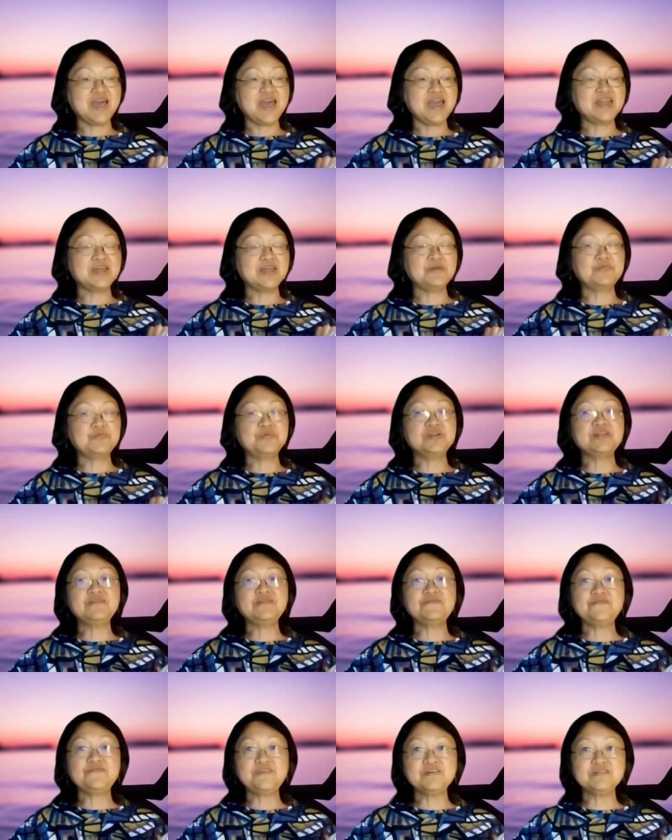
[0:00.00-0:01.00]
And I really
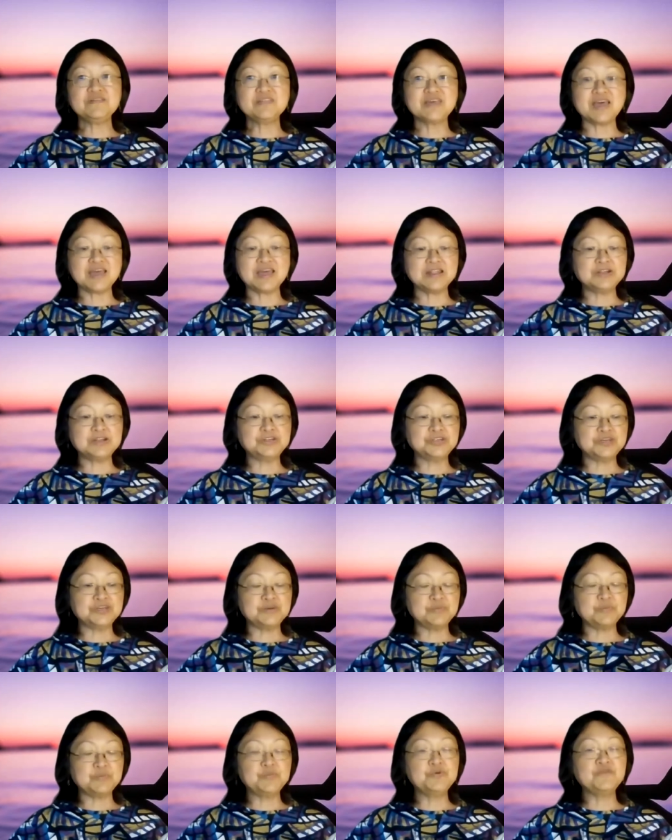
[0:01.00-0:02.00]
feel the
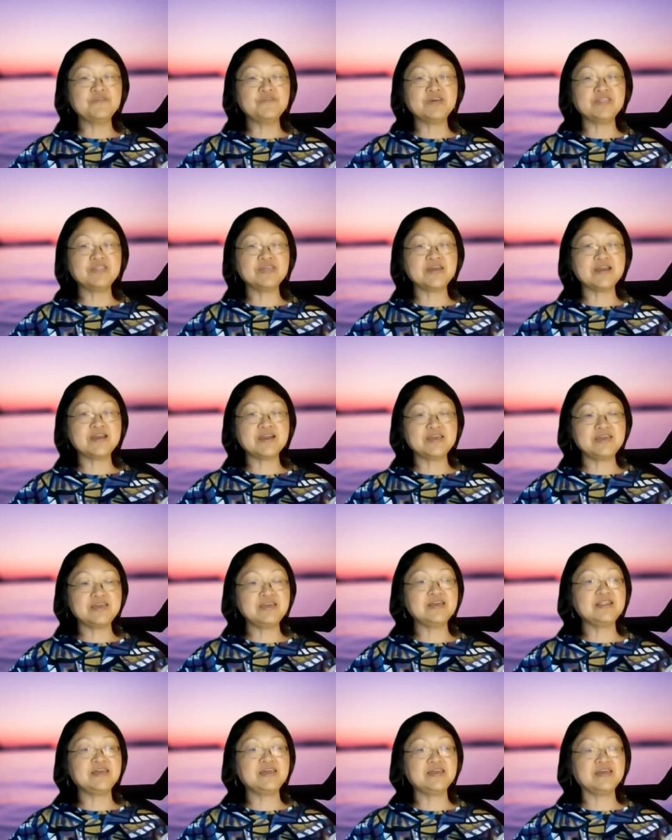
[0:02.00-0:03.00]
energy moving there,
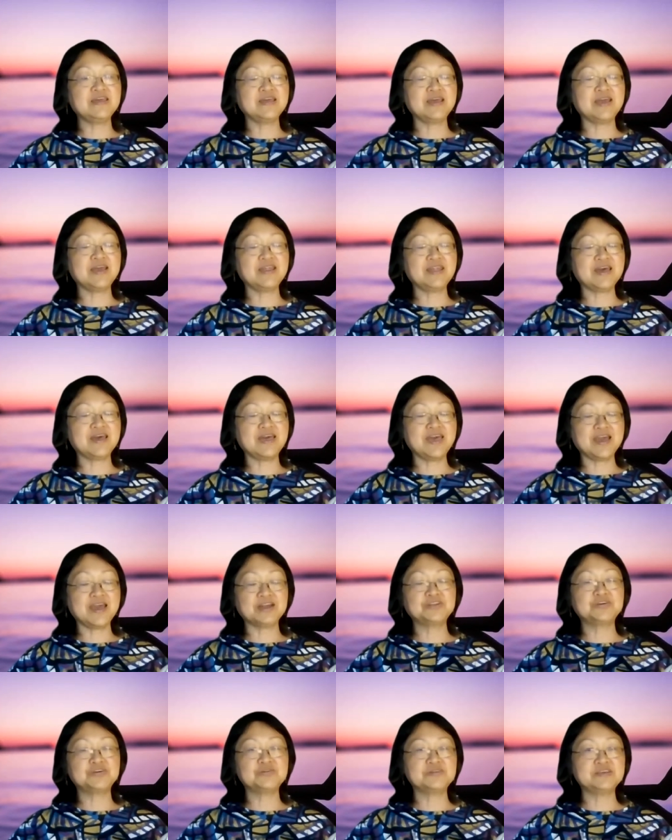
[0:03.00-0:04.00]
healing. And I
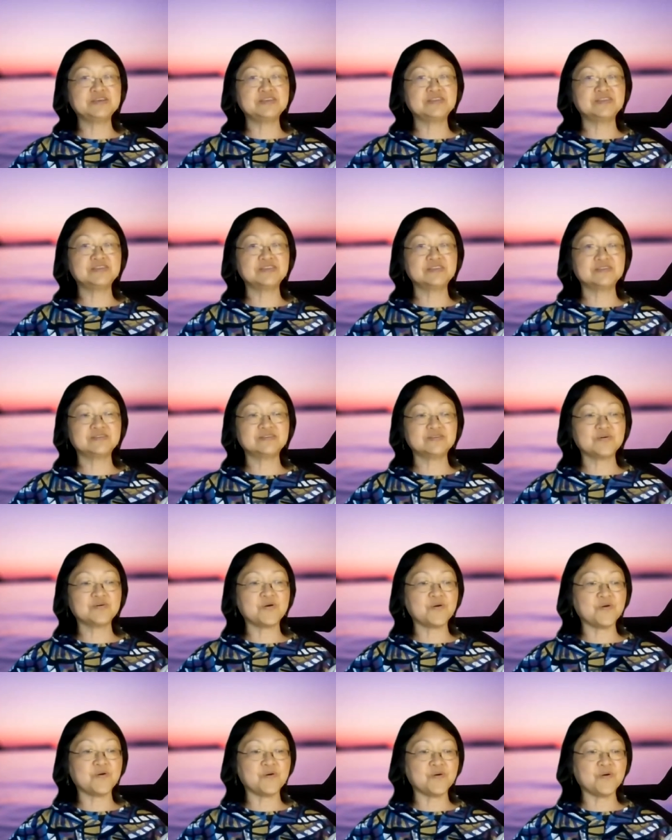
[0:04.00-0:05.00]
actually
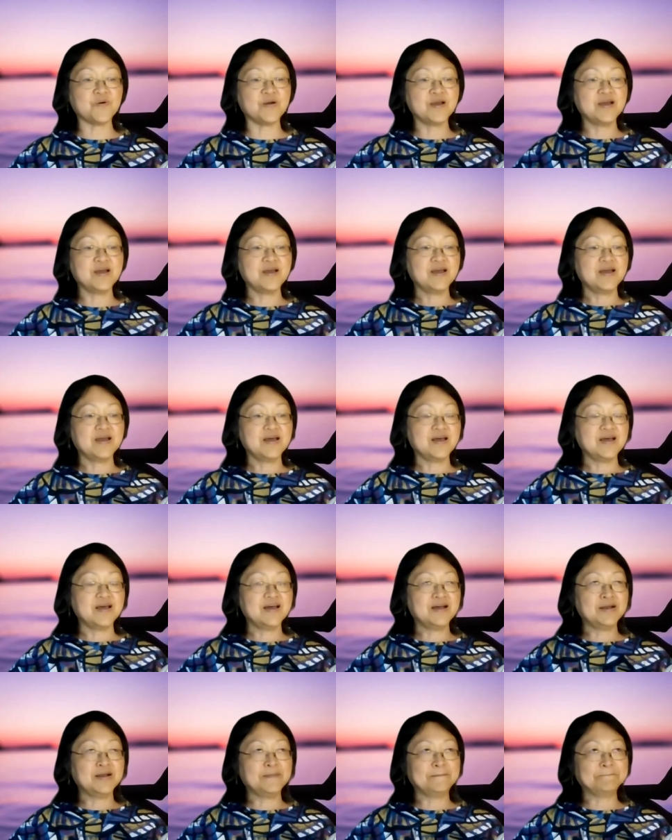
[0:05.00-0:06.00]
saw
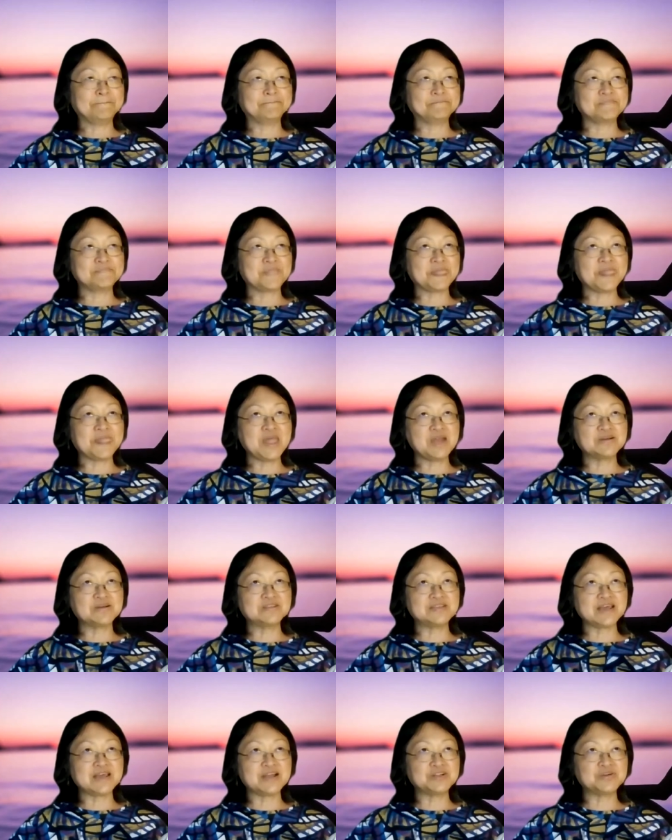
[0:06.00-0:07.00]

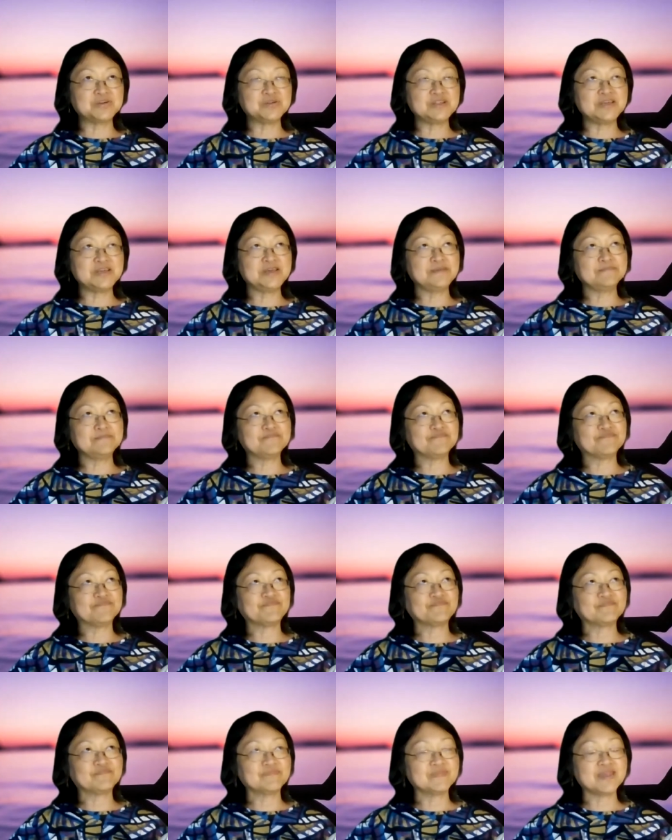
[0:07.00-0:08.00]
there's actually
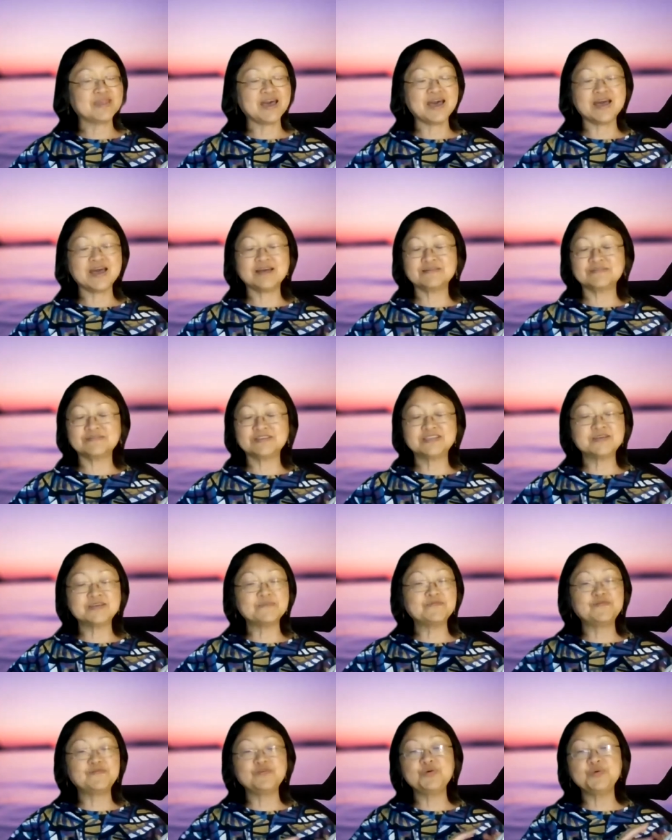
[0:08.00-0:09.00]

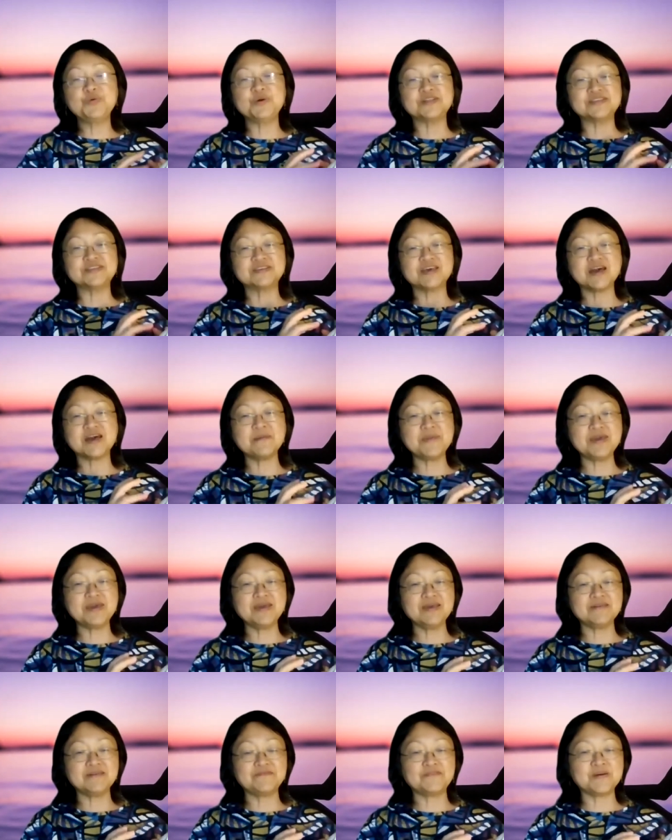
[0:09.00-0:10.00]
some fluids
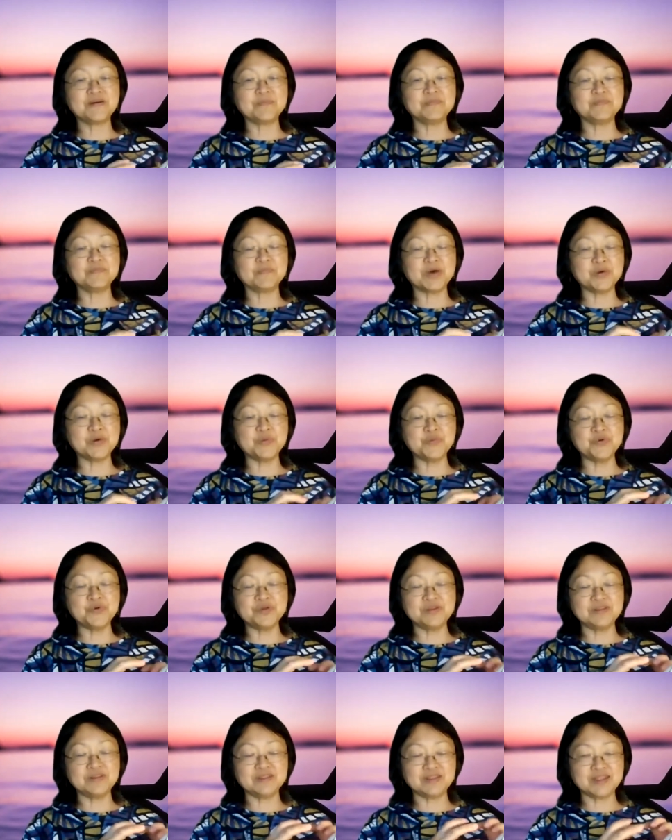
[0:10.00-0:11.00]
coming from my
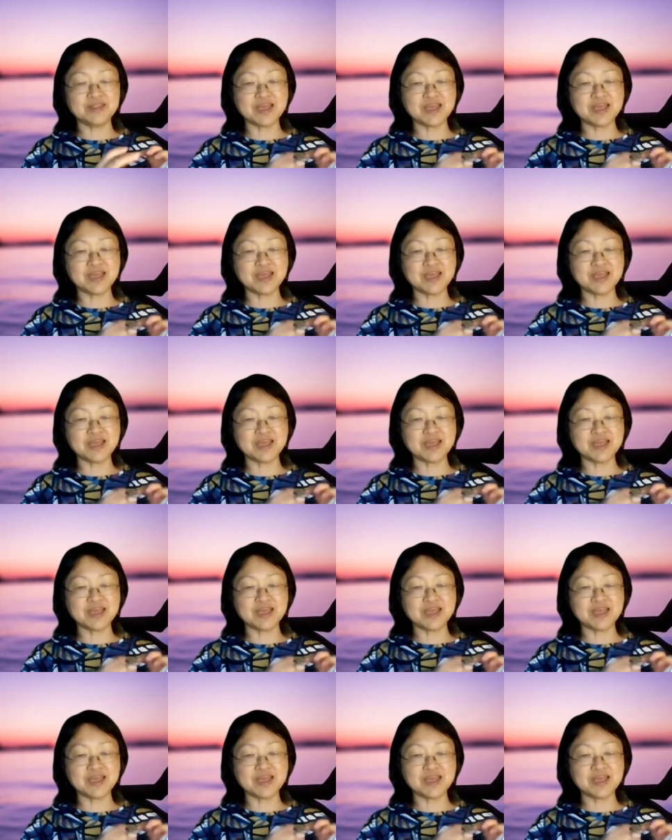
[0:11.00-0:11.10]
wound